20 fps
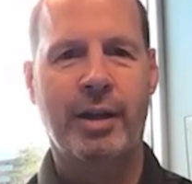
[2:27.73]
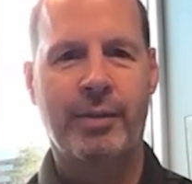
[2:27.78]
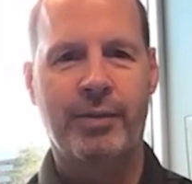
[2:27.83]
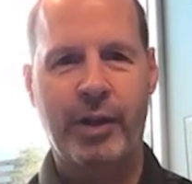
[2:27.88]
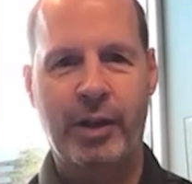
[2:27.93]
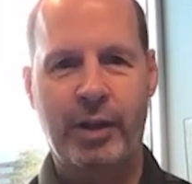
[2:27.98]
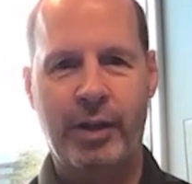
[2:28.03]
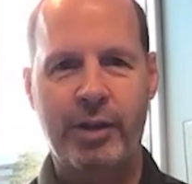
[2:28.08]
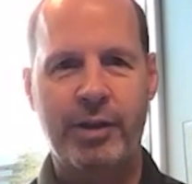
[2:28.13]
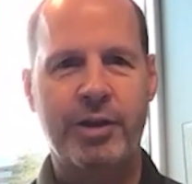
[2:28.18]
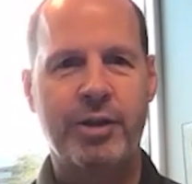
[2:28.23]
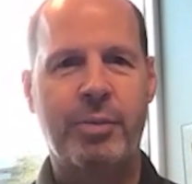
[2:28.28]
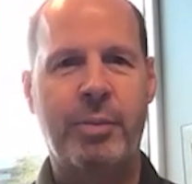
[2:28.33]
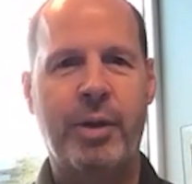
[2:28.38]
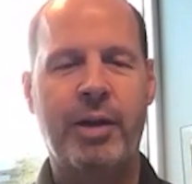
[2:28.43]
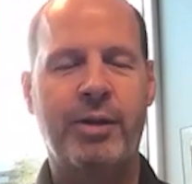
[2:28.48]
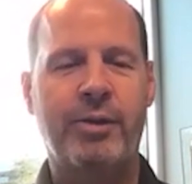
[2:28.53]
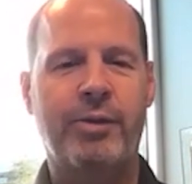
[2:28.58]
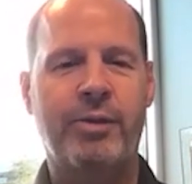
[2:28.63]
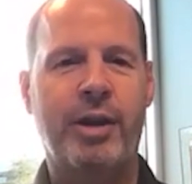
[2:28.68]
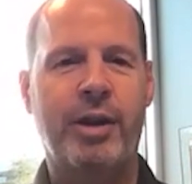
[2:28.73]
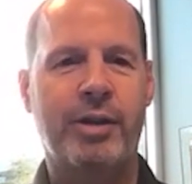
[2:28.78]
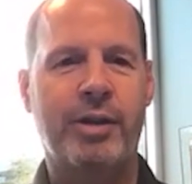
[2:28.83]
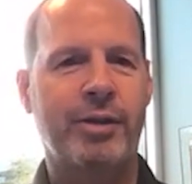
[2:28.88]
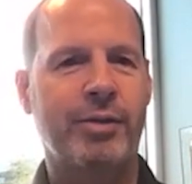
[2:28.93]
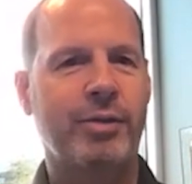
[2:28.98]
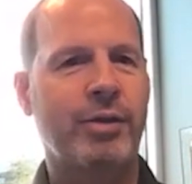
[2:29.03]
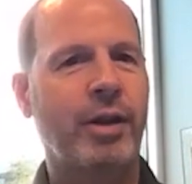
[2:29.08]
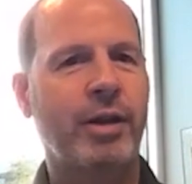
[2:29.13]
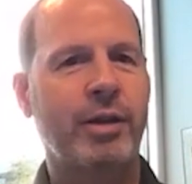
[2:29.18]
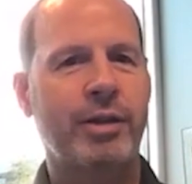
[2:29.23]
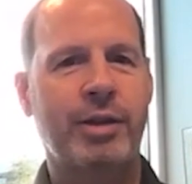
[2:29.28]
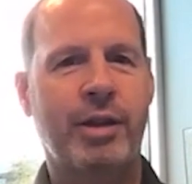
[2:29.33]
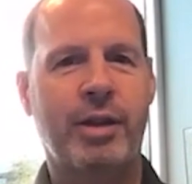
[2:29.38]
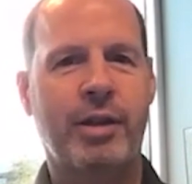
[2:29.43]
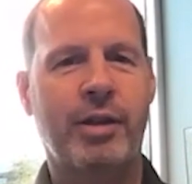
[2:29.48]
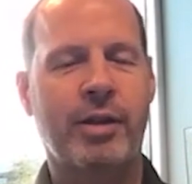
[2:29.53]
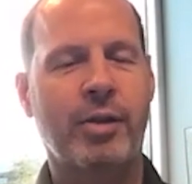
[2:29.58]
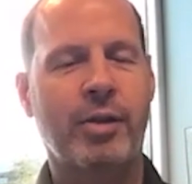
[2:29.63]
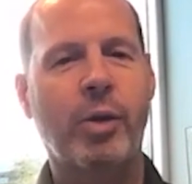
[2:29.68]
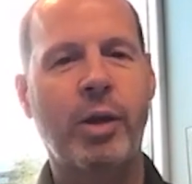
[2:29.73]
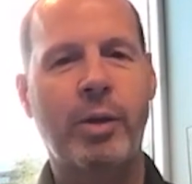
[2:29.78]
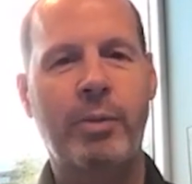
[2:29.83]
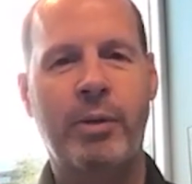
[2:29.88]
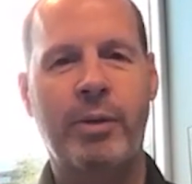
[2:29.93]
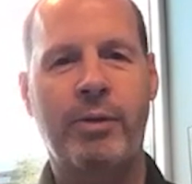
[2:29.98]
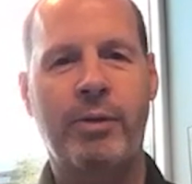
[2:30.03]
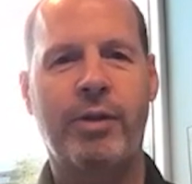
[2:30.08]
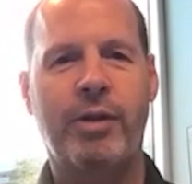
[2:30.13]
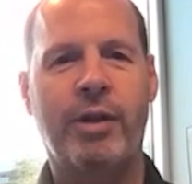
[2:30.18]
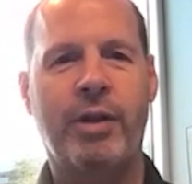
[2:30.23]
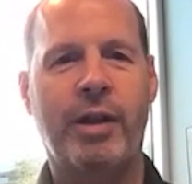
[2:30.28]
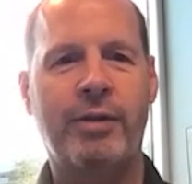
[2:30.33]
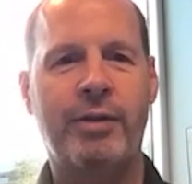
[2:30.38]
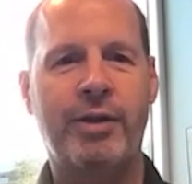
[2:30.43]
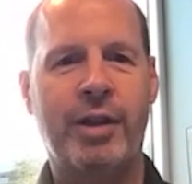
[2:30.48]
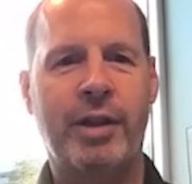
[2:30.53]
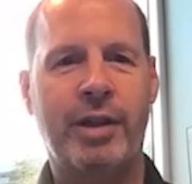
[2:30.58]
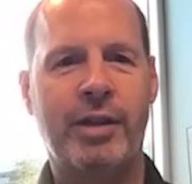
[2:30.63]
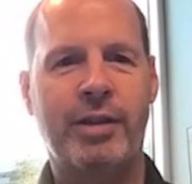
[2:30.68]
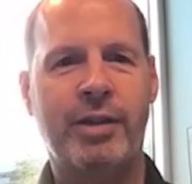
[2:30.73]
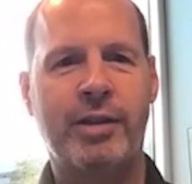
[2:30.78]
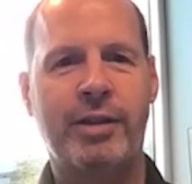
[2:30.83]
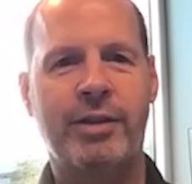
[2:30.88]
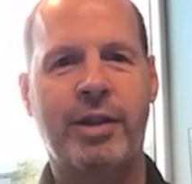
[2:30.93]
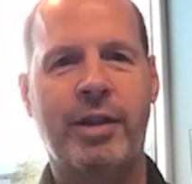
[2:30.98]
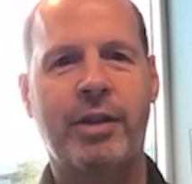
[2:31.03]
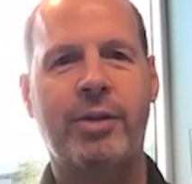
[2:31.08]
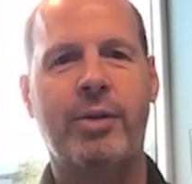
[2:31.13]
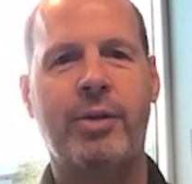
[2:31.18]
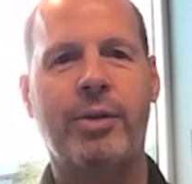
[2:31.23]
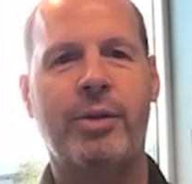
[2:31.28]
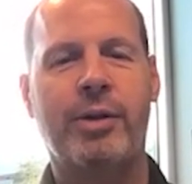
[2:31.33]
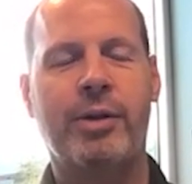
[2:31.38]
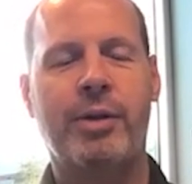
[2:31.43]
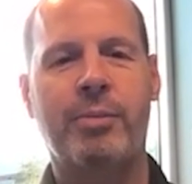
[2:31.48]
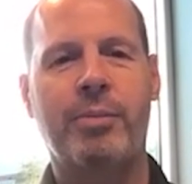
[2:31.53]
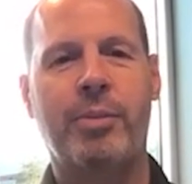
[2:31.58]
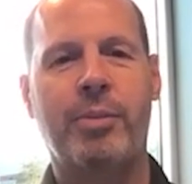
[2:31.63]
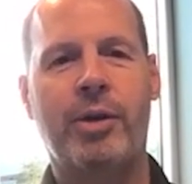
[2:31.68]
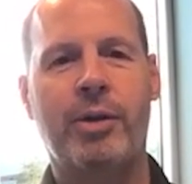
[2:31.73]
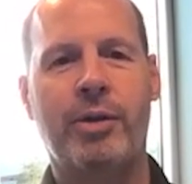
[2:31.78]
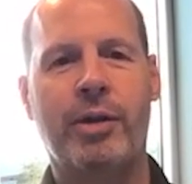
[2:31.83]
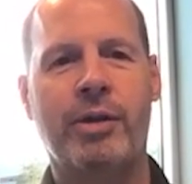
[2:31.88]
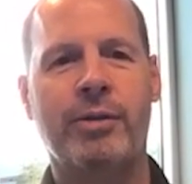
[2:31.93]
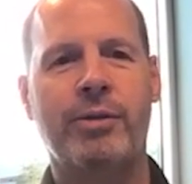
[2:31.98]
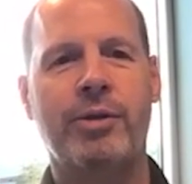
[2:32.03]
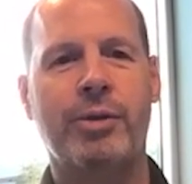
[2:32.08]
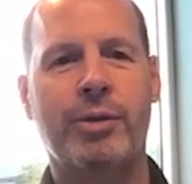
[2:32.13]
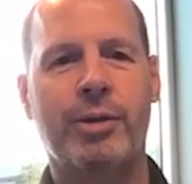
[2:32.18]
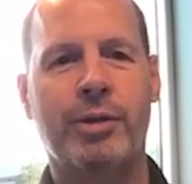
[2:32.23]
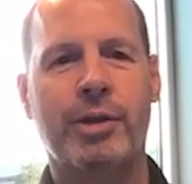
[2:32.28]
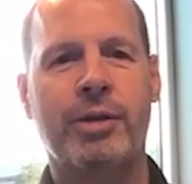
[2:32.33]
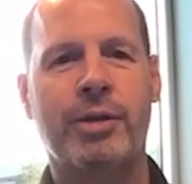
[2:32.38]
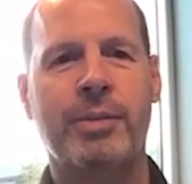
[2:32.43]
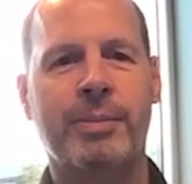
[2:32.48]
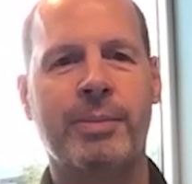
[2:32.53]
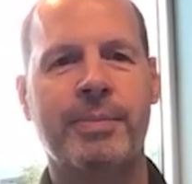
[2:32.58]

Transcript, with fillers: the largest manufacturer of cryogenic equipment for the life sciences, headquartered in Ball Ground, Georgia.